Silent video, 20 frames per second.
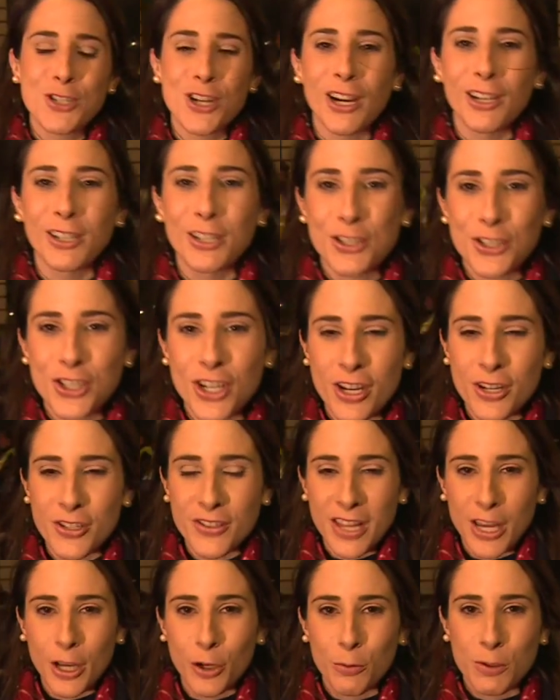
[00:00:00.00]
Charlotte
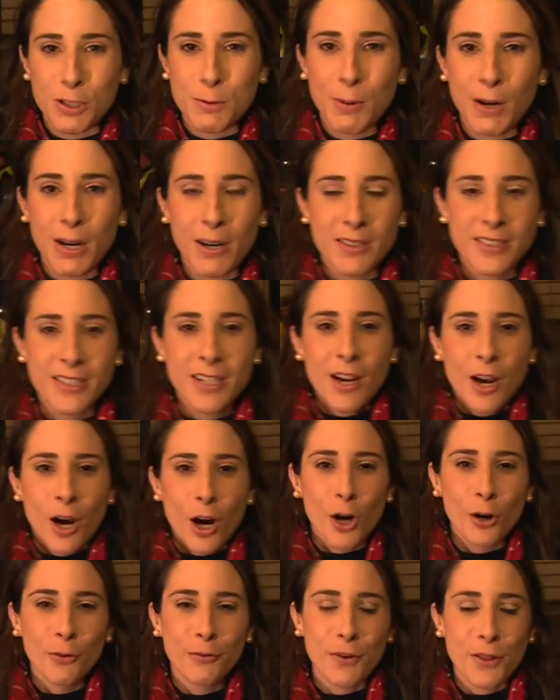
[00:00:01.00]
Church there, who was part
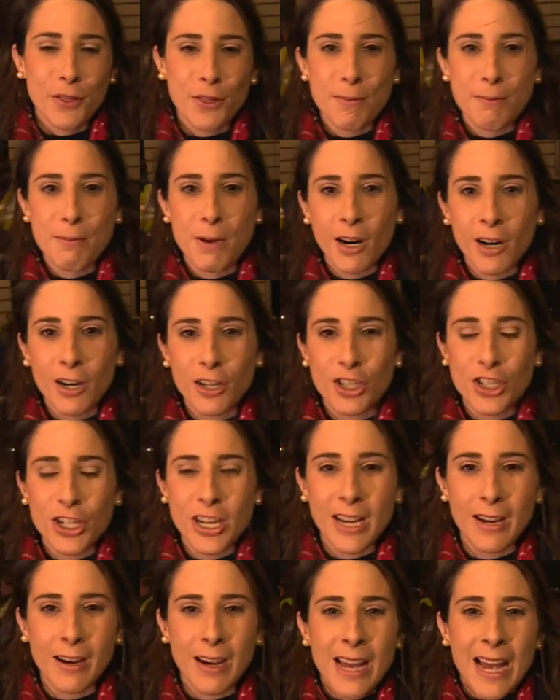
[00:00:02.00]
of the
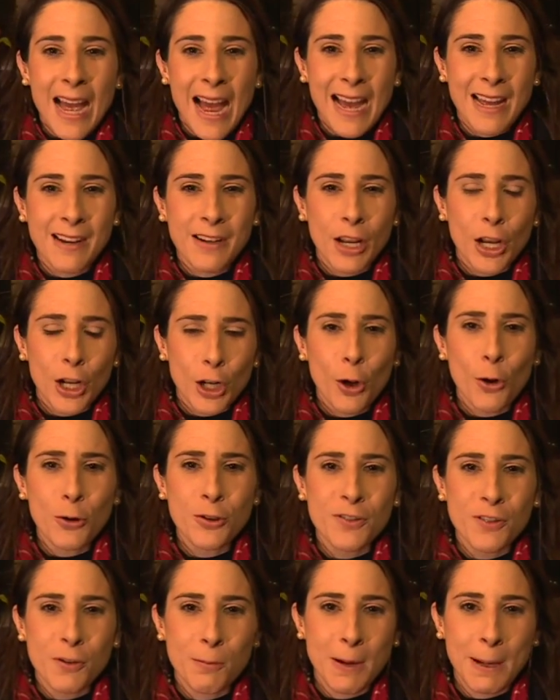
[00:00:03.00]
march here. And a
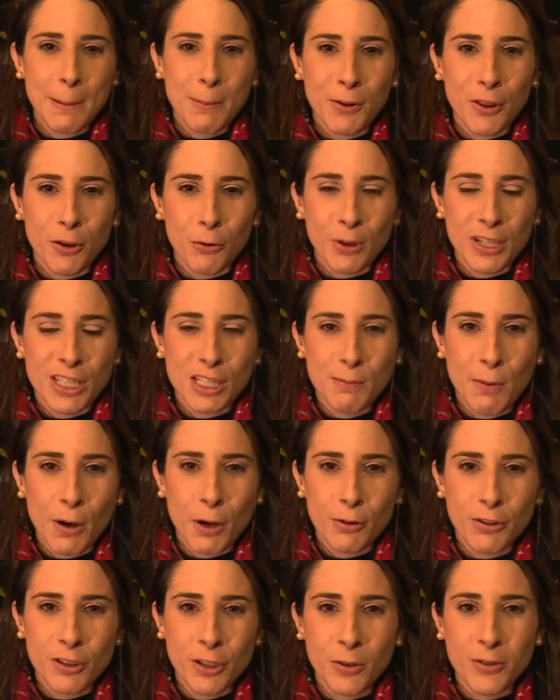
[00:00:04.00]
lot of the people that we
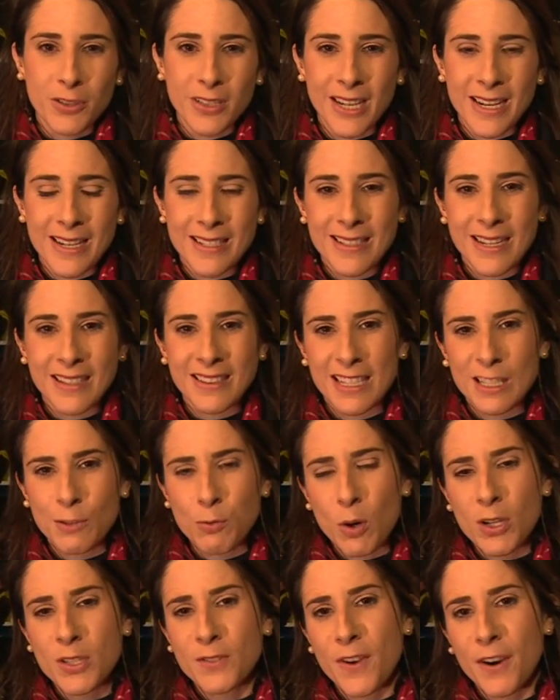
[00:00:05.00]
spoke to today said
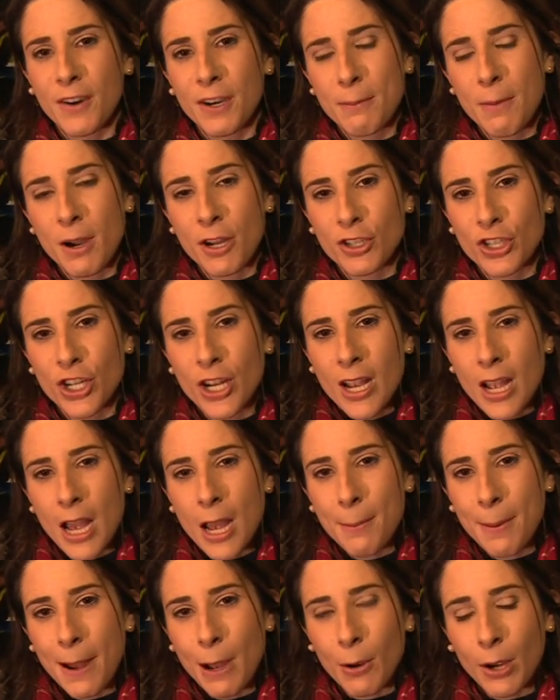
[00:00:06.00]
this was very much
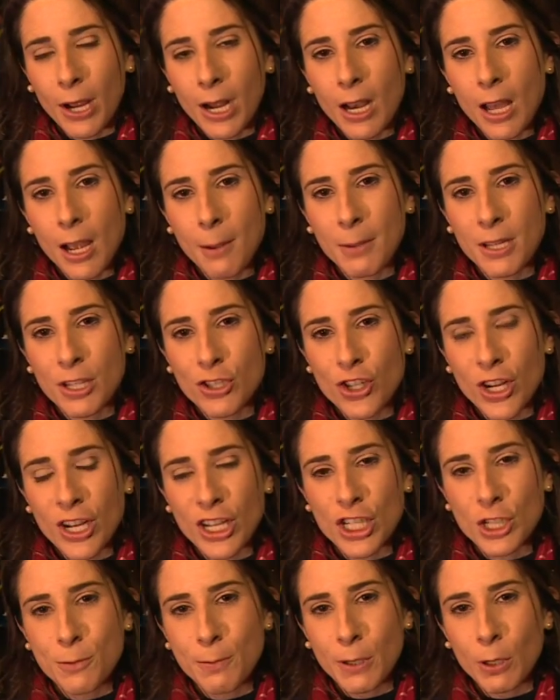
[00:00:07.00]
about climate
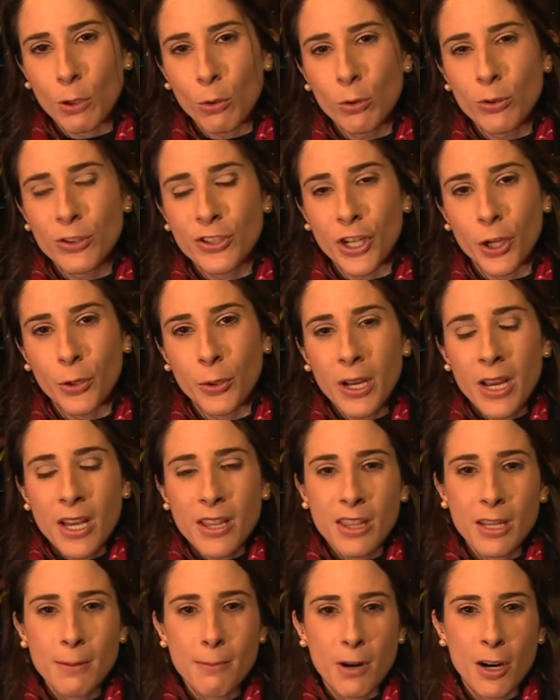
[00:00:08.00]
change, but also
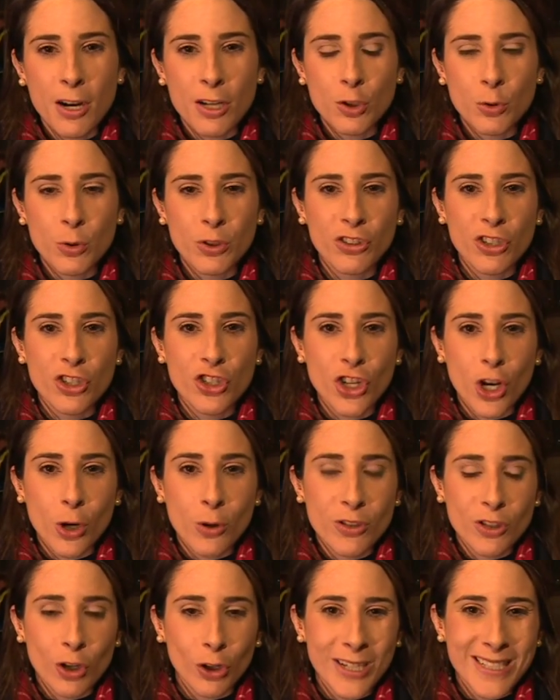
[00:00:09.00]
the march was to
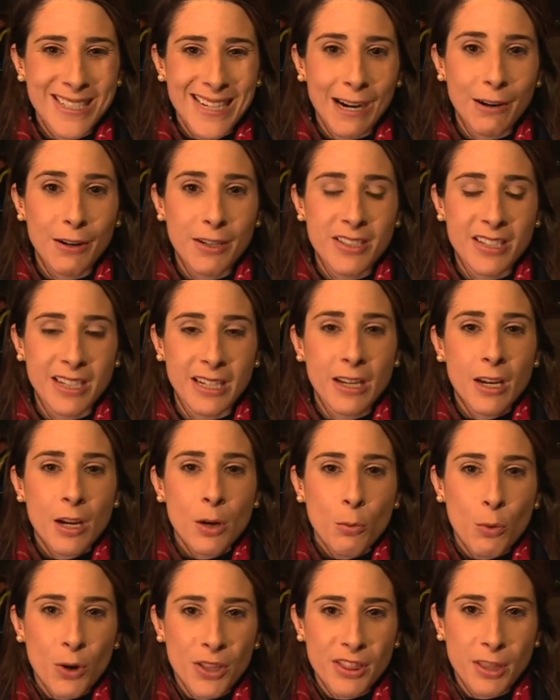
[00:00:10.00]
show solidarity
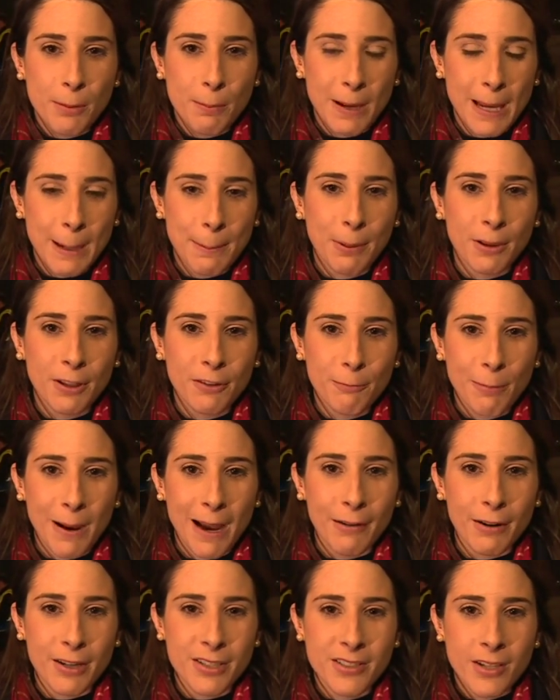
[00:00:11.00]
with the people of
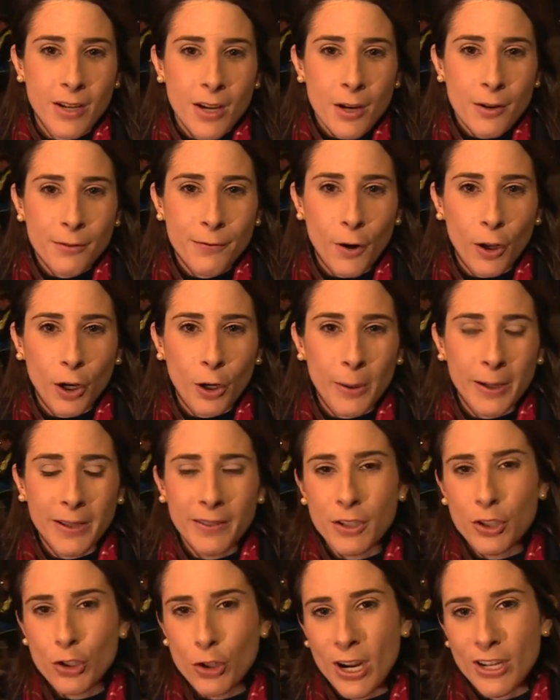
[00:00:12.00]
Paris
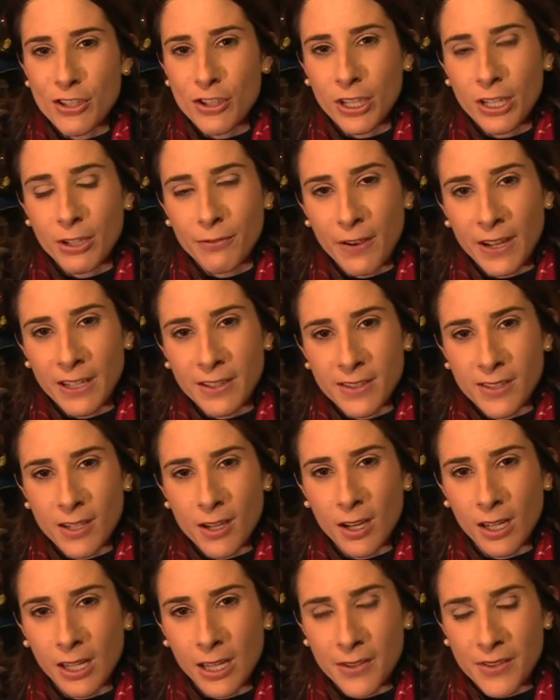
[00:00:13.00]
following the tragic
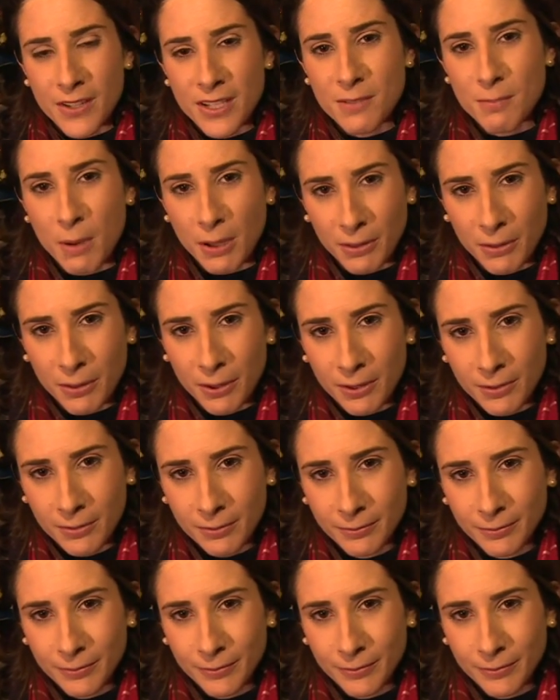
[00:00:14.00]
events earlier this month.